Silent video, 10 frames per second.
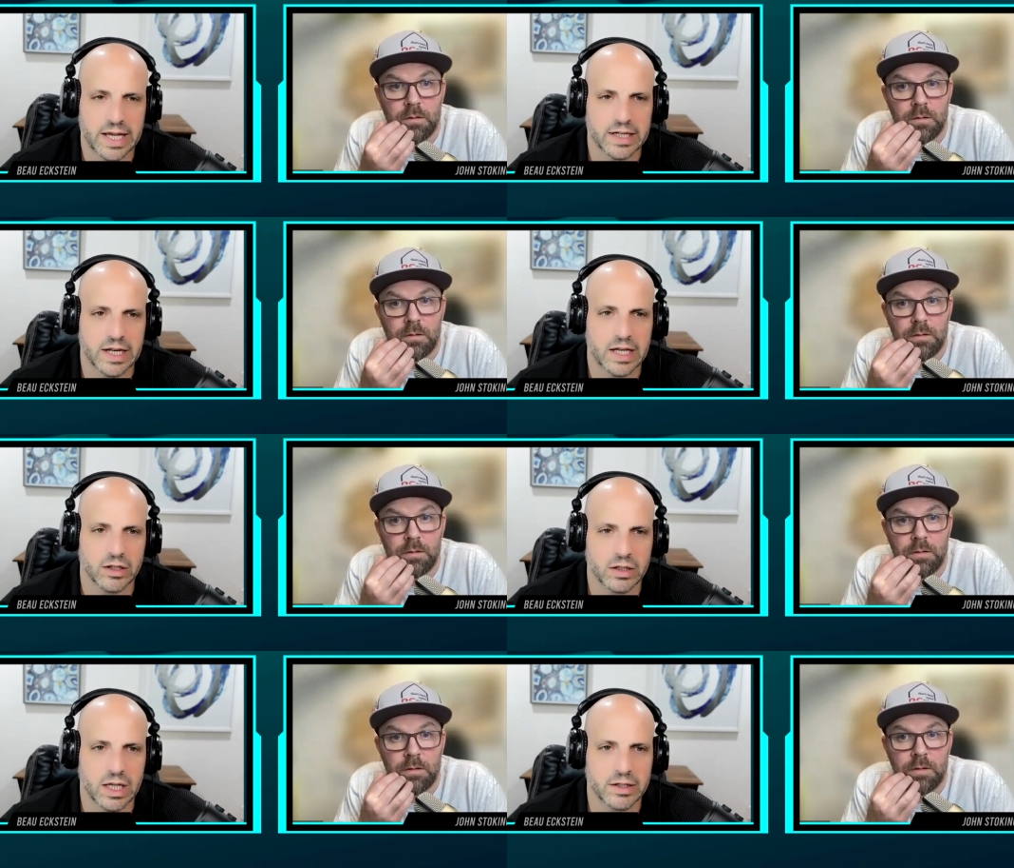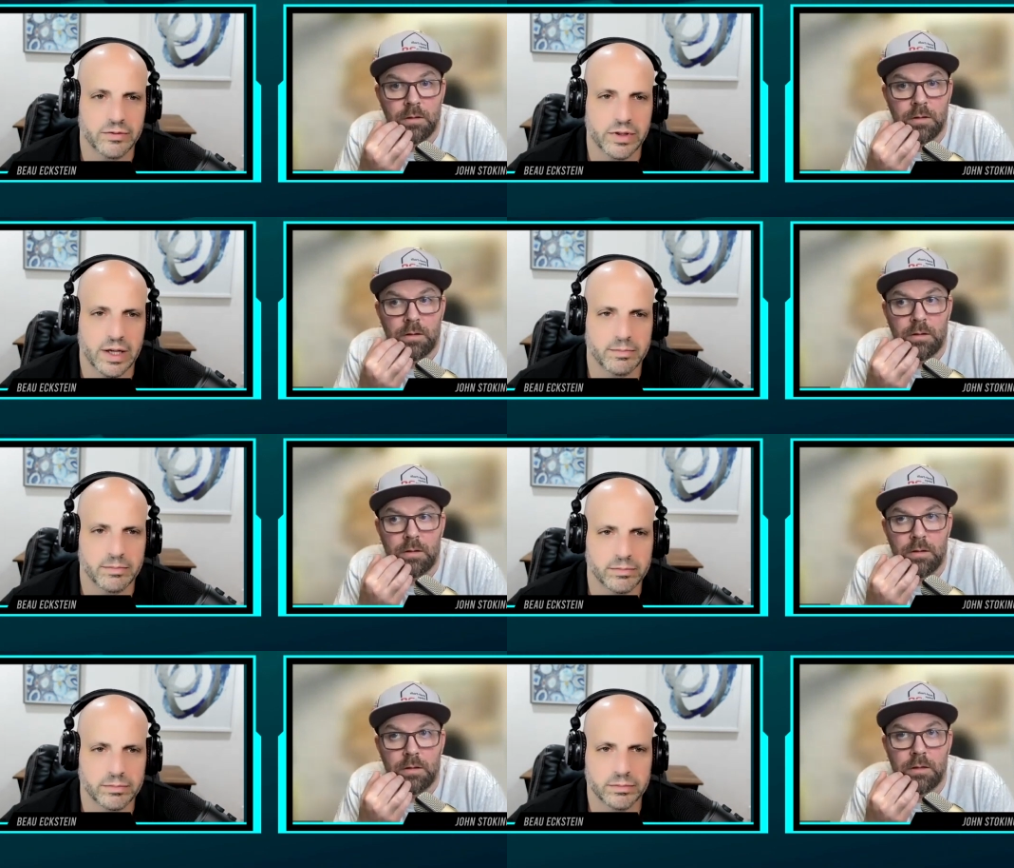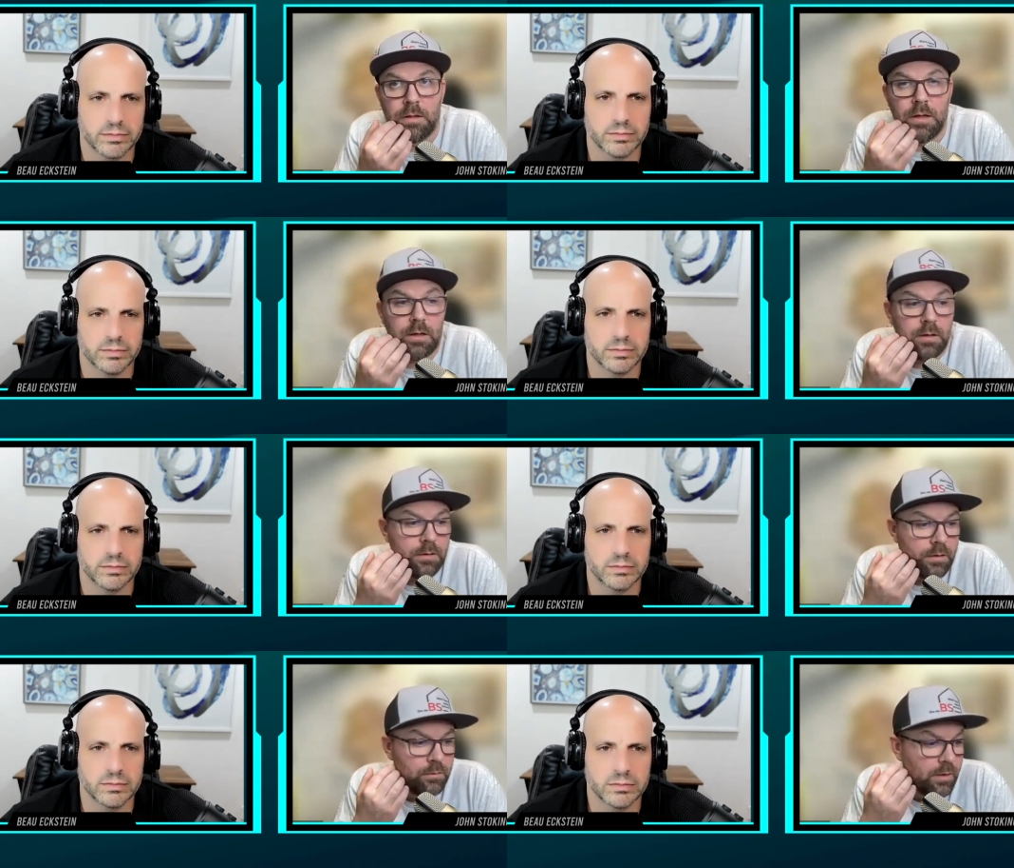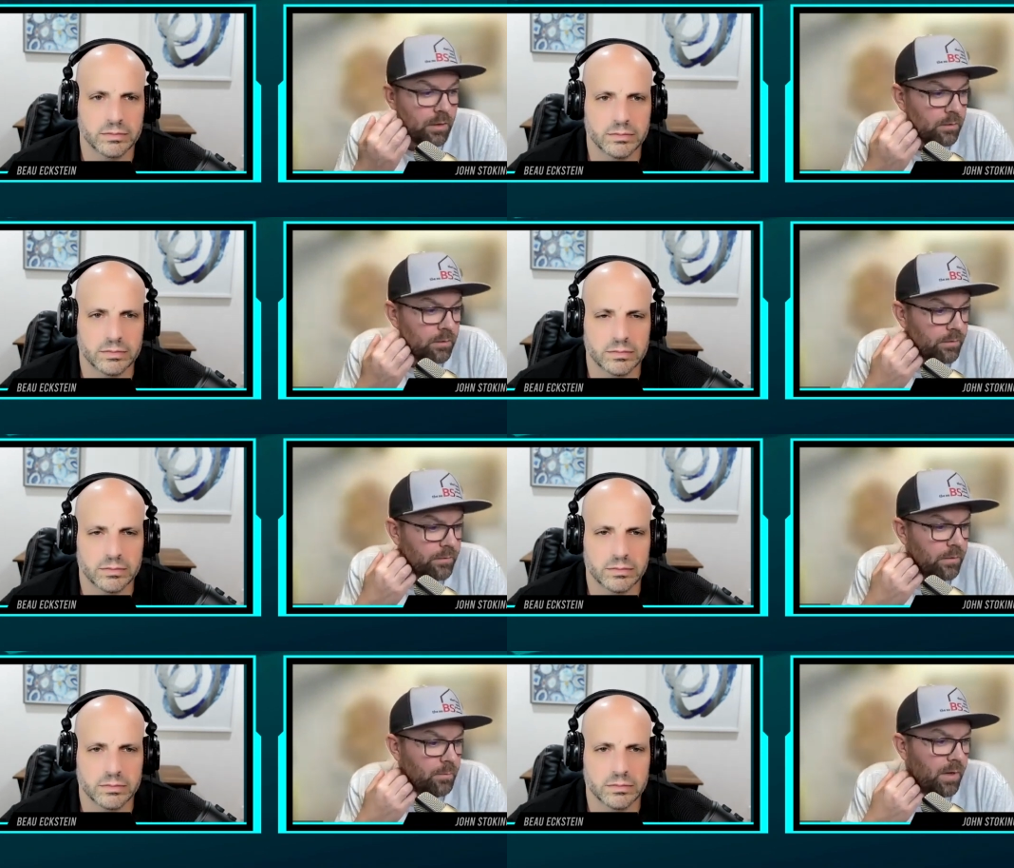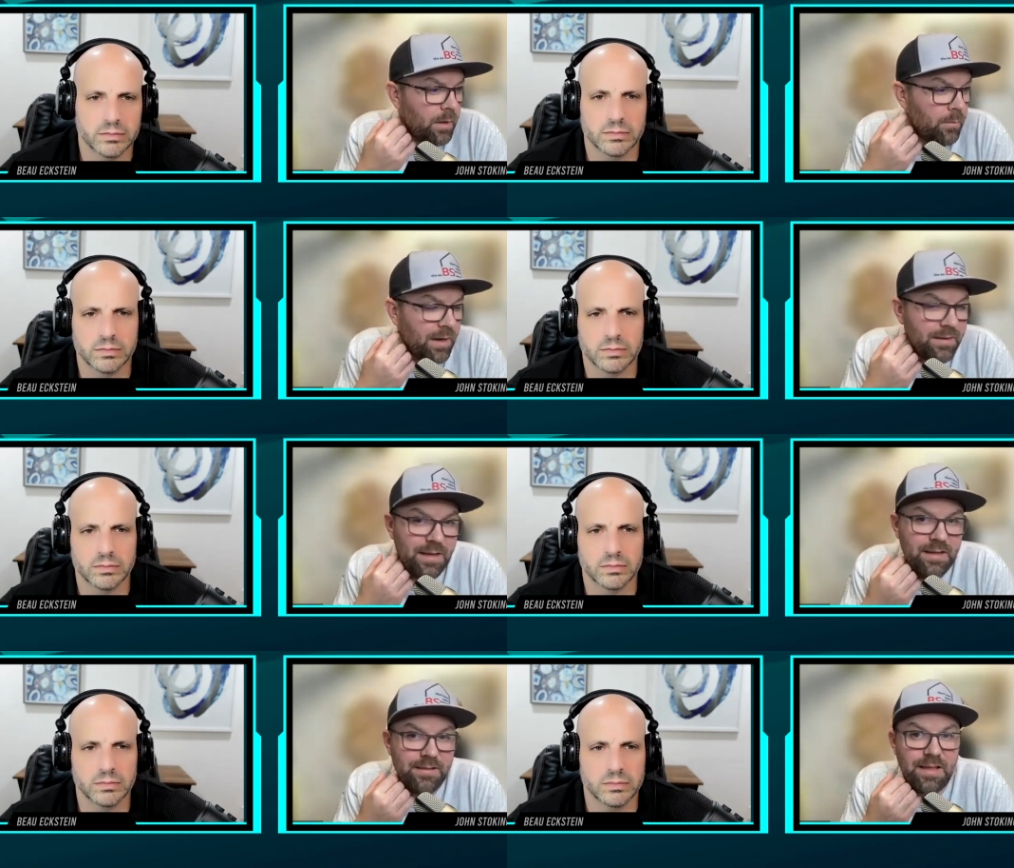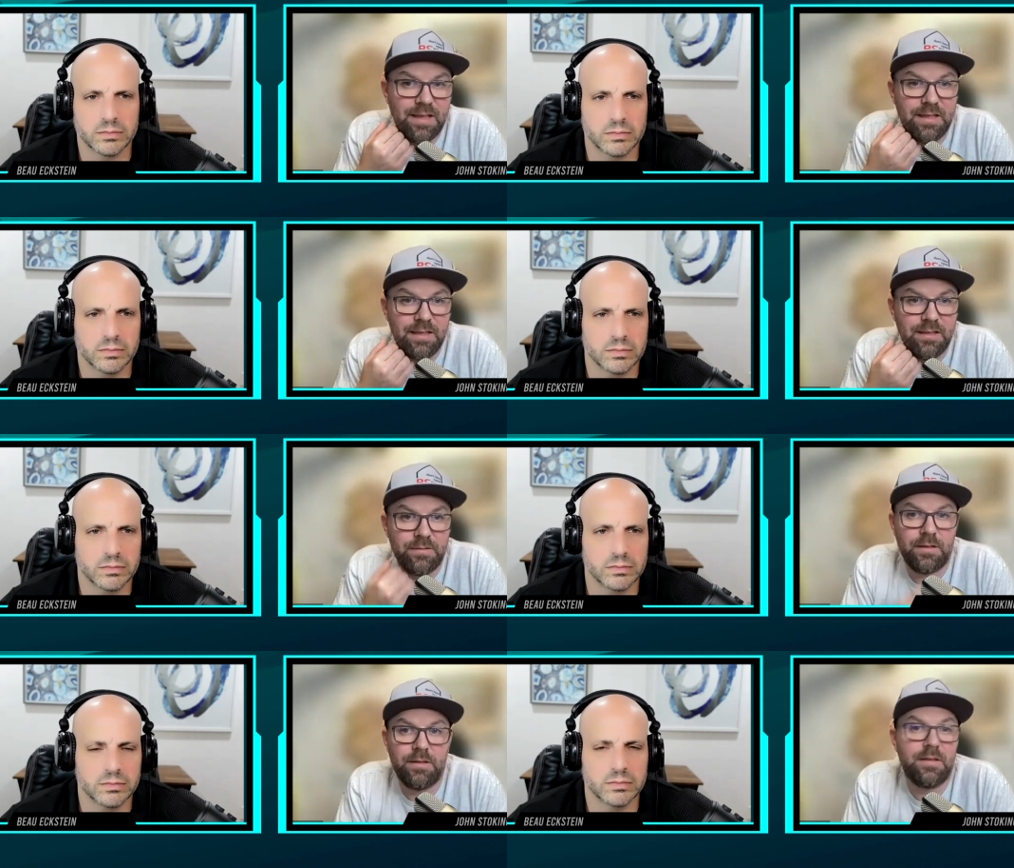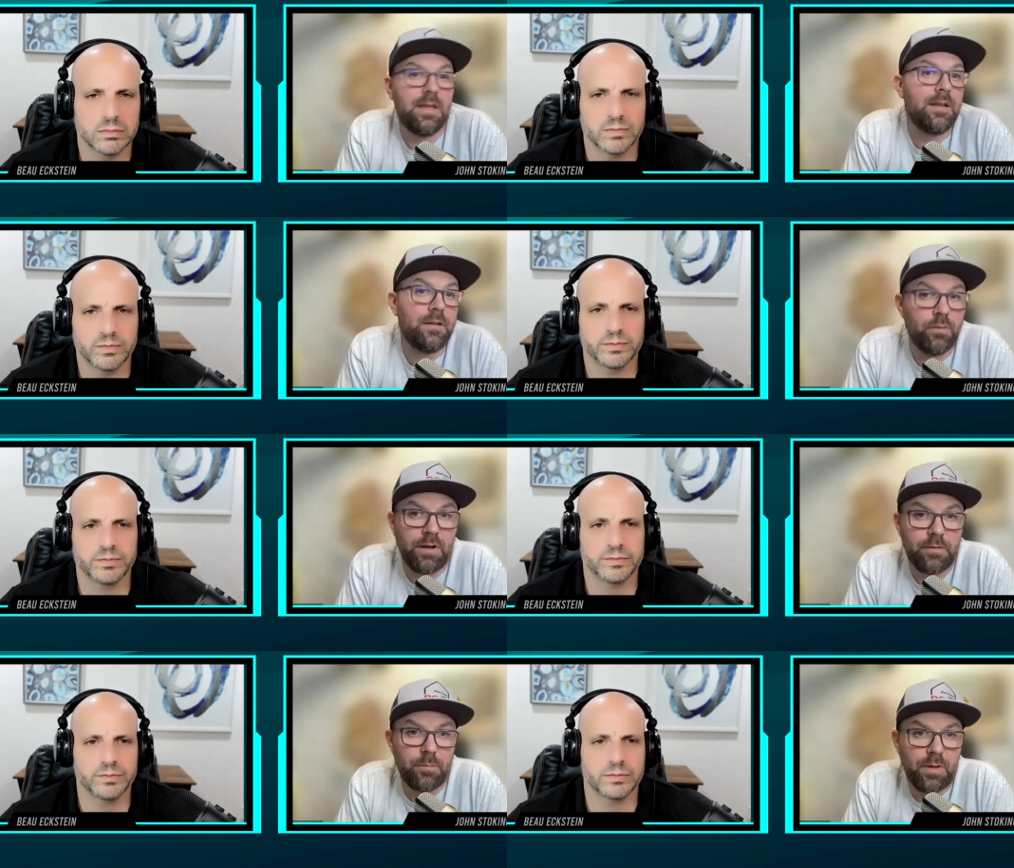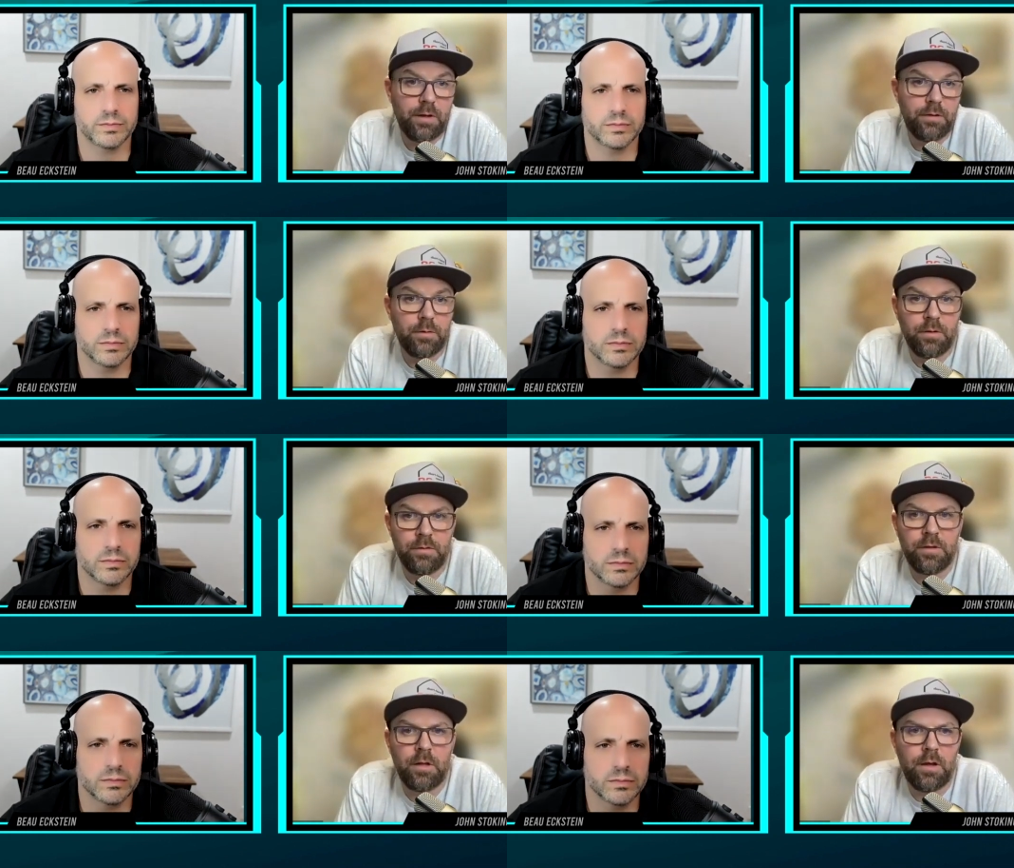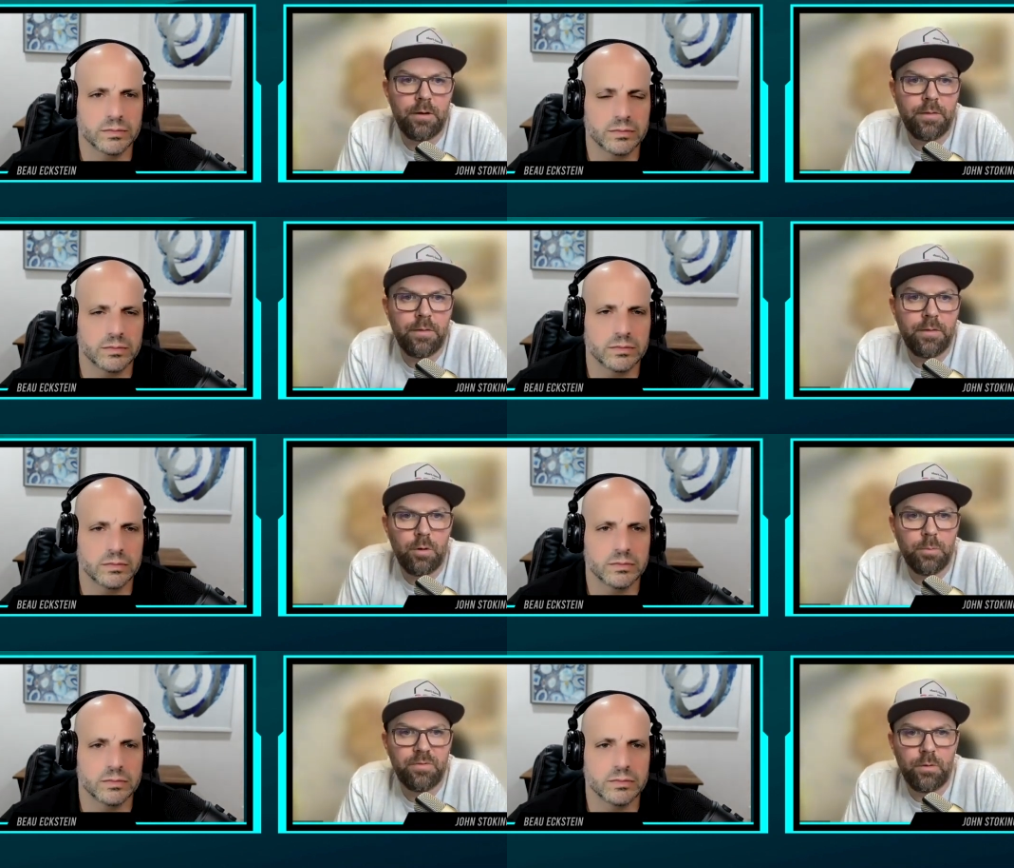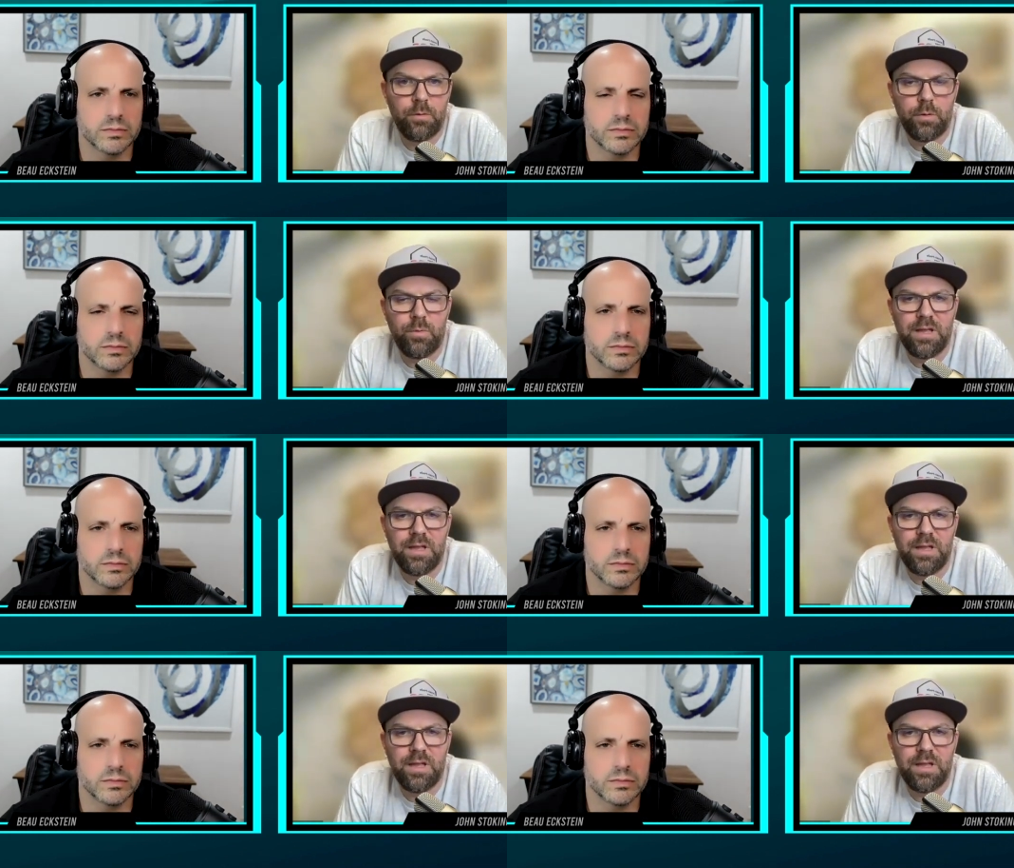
Speaker 1: to day look like for them?
Speaker 2: Yeah, great question. My my day to day is is getting direct supply. So, so a lot of that homes that, that we